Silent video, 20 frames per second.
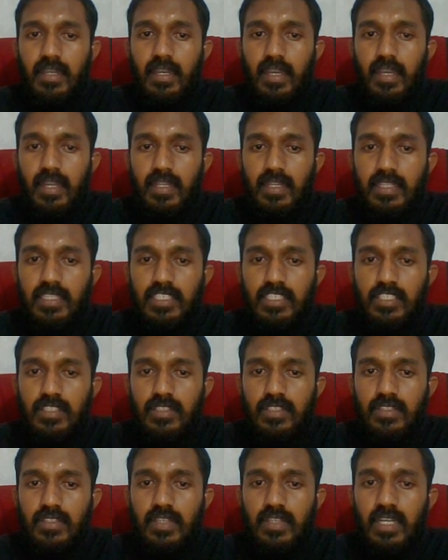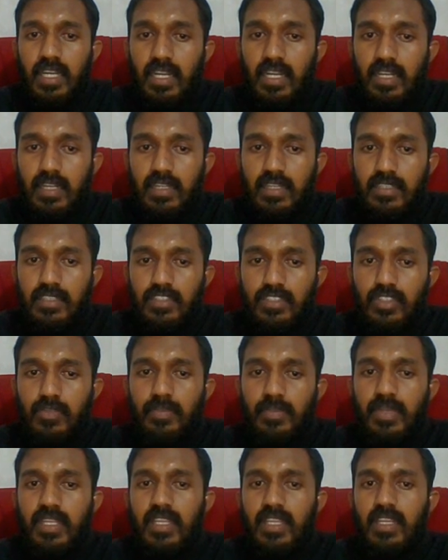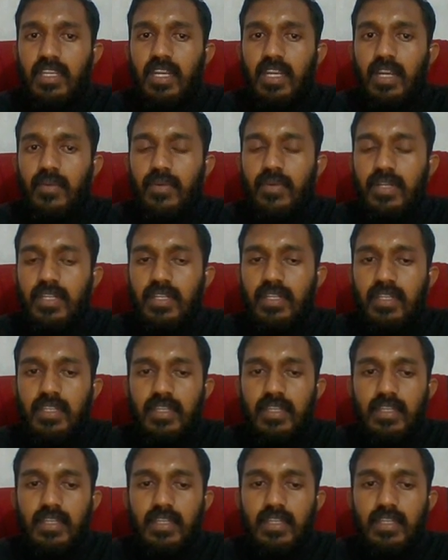and this square should be covered